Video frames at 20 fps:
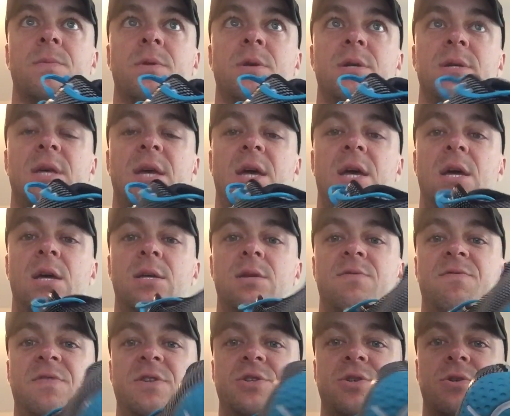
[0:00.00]

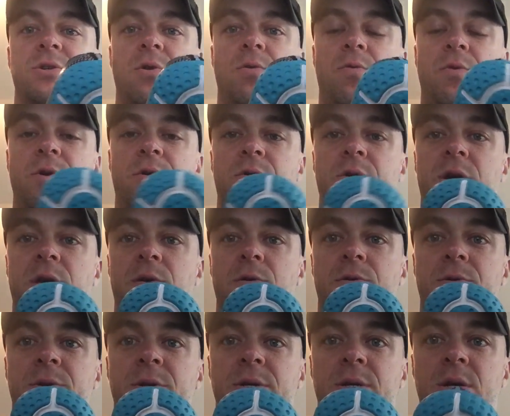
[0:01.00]
This features a real
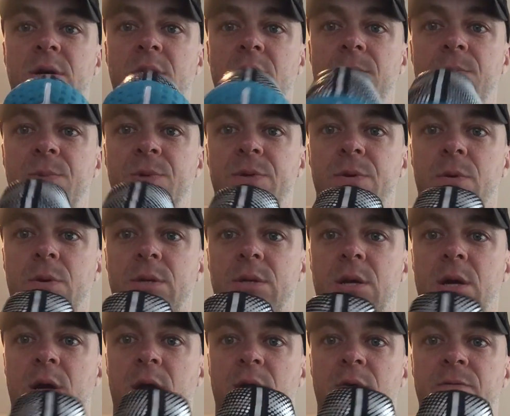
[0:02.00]
heel design, so it's
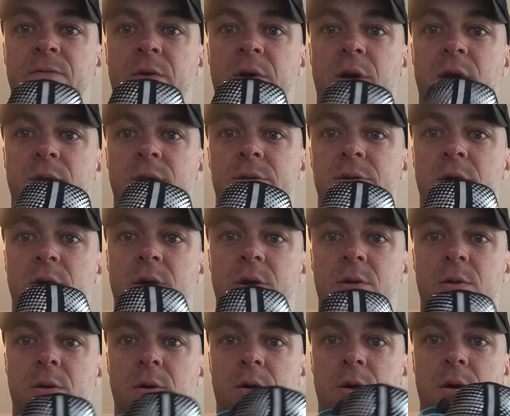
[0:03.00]
kind of a
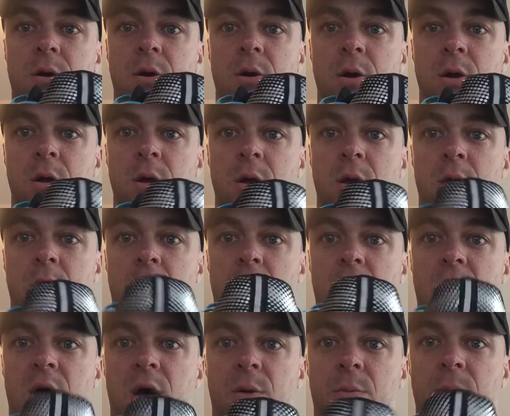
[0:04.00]
circular,
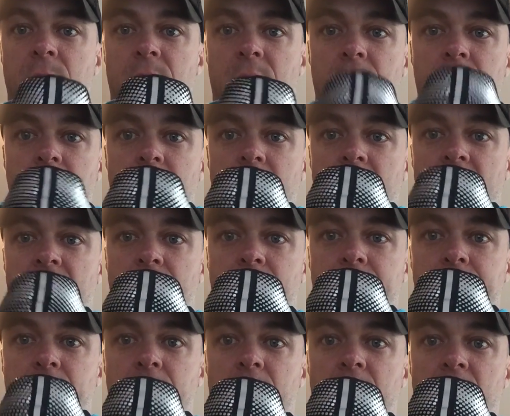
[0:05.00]

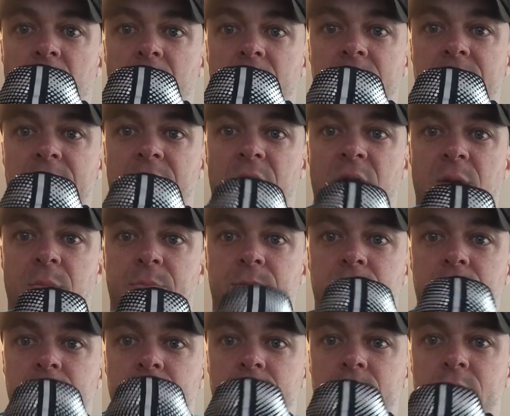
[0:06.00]
not block type
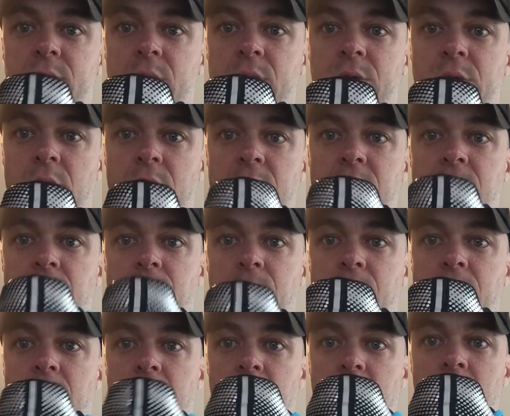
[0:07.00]
structured heel
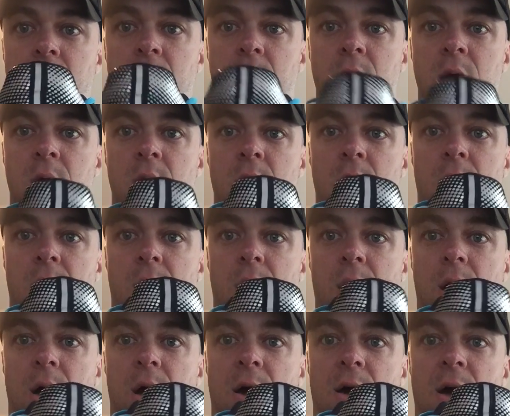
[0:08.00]
here.
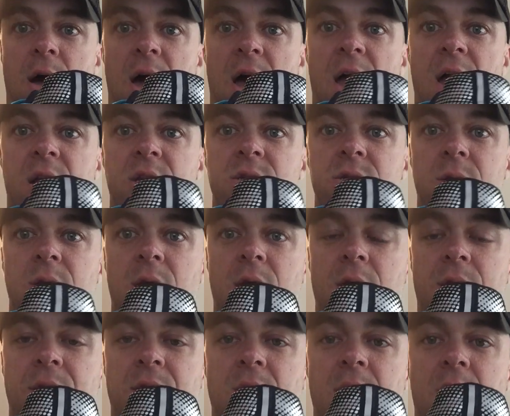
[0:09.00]
I
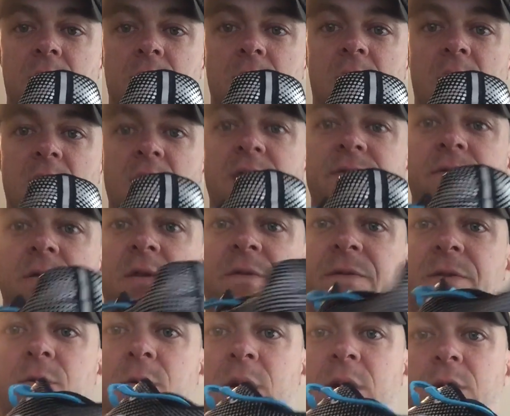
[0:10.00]
actually think that even
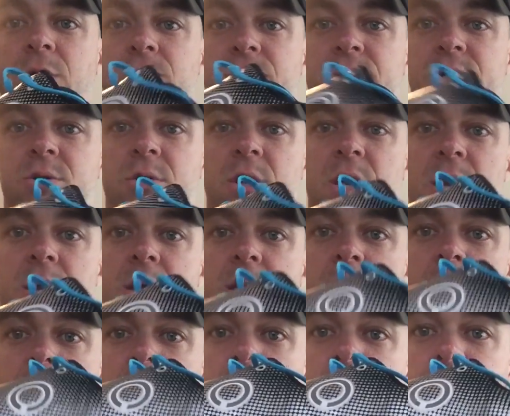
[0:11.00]
if you heel strike
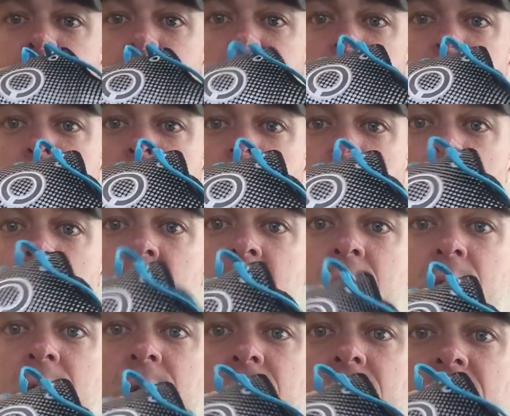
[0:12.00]
in this shoe,
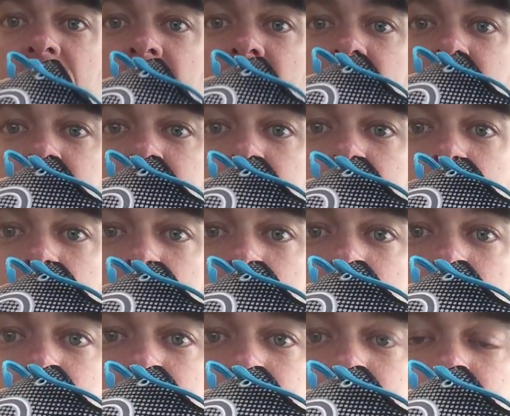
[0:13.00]
that
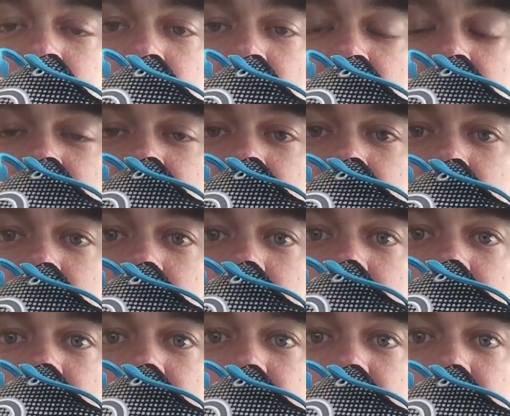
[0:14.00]
you're going to be